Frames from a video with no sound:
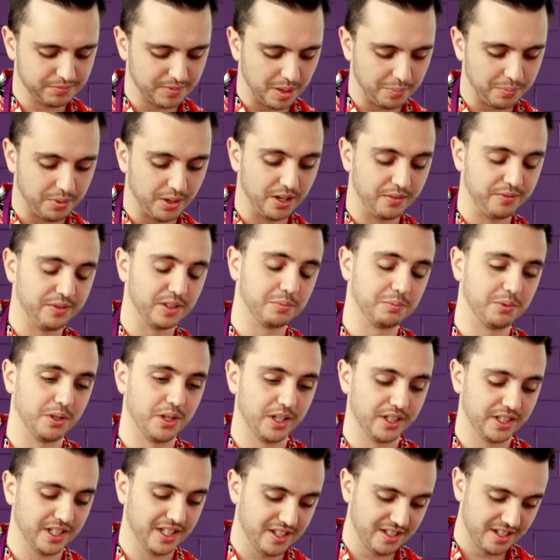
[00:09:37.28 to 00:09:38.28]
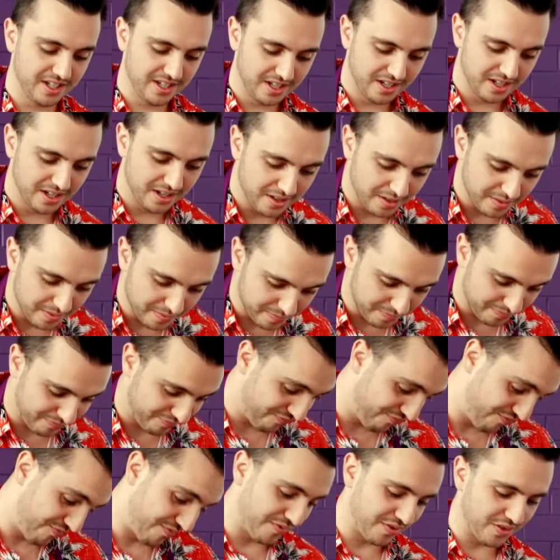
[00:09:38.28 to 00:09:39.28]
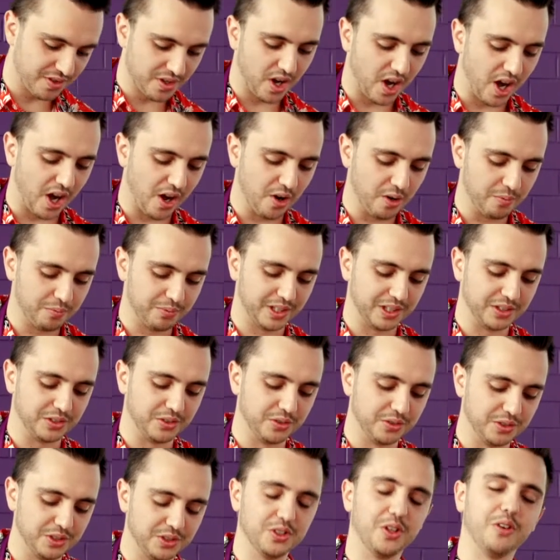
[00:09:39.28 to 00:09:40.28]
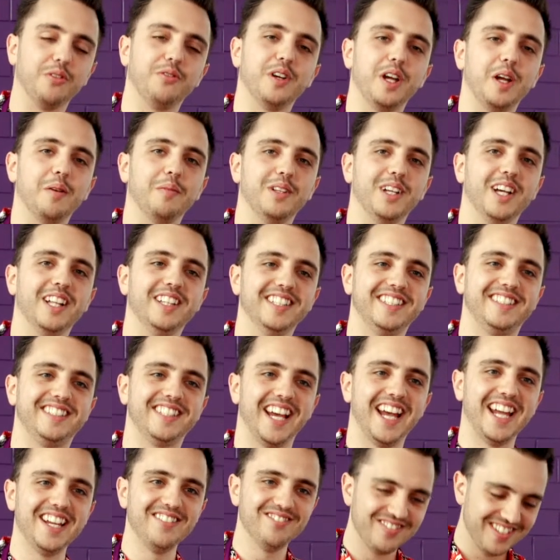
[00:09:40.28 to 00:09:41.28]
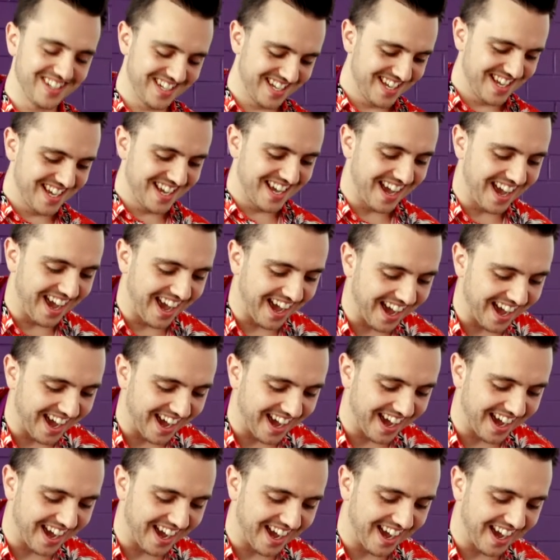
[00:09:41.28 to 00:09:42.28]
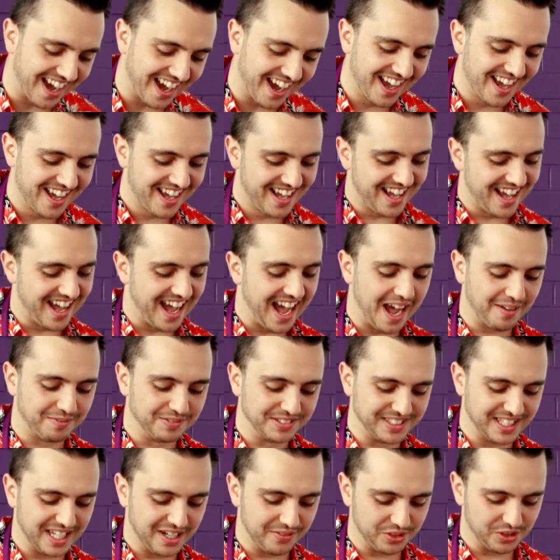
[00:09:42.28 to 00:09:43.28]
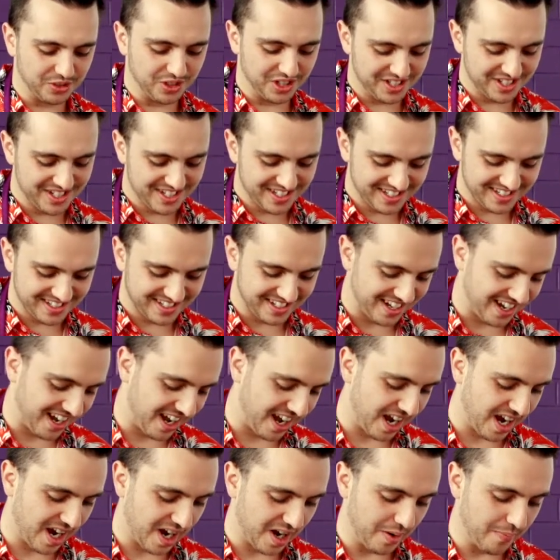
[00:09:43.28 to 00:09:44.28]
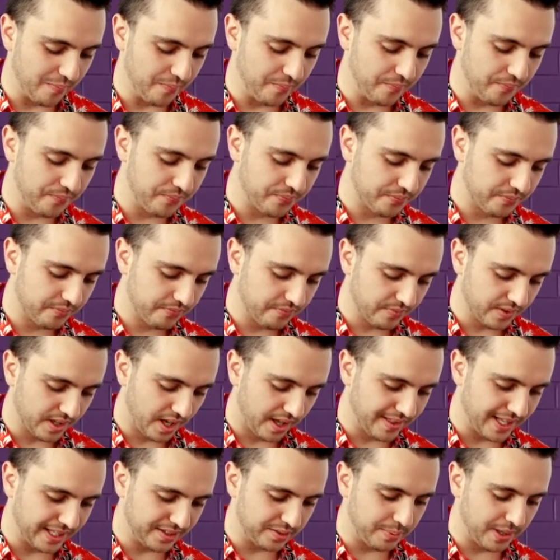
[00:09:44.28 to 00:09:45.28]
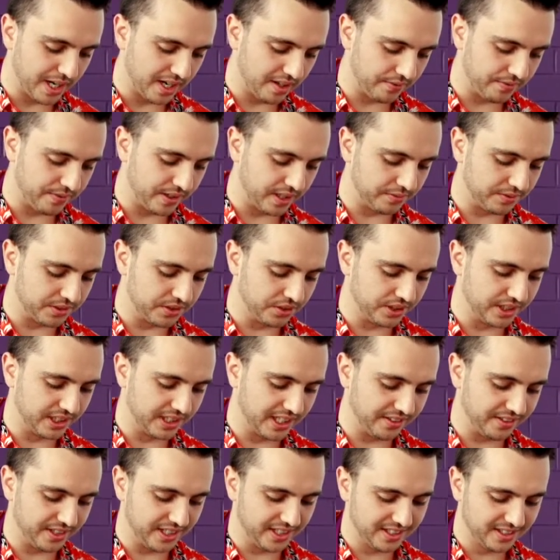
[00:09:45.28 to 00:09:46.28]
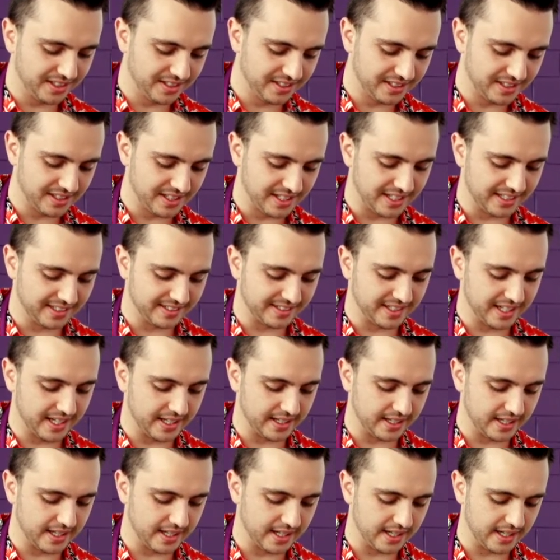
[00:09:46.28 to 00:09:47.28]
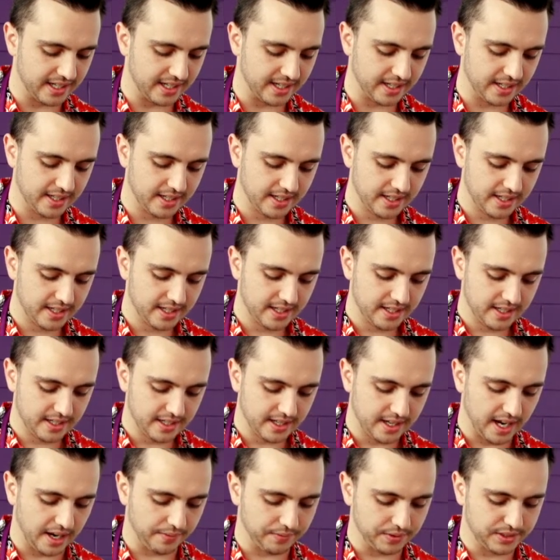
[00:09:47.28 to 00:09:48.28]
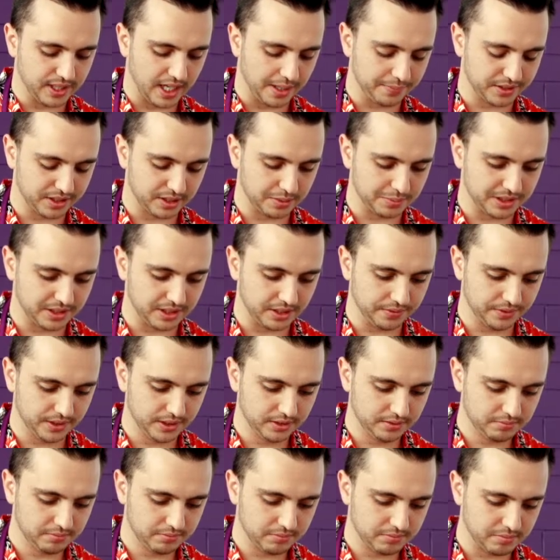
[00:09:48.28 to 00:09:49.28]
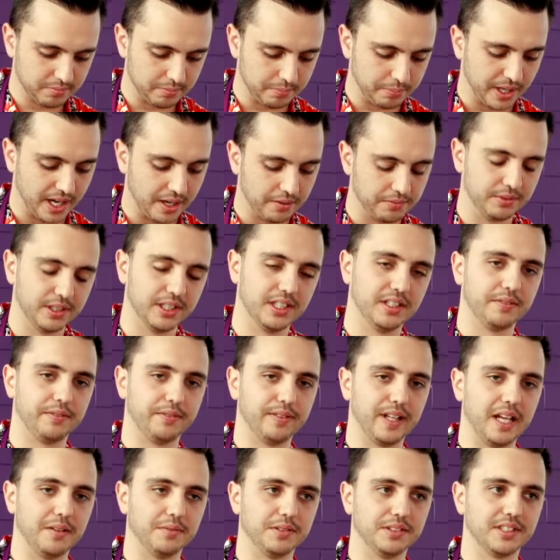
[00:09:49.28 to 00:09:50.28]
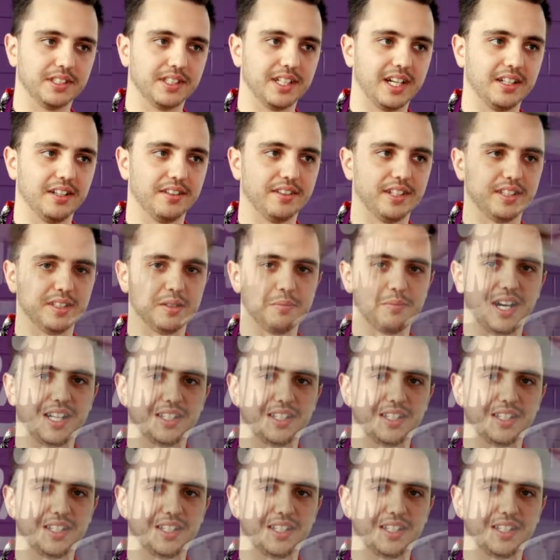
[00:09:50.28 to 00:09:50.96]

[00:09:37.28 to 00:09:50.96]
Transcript: a perfect burger. I hope that you and your family are the same. It happens to everyone. And that's part of the fun of cooking, I think, is that every time's gonna be different, but really flavor's the kind of thing that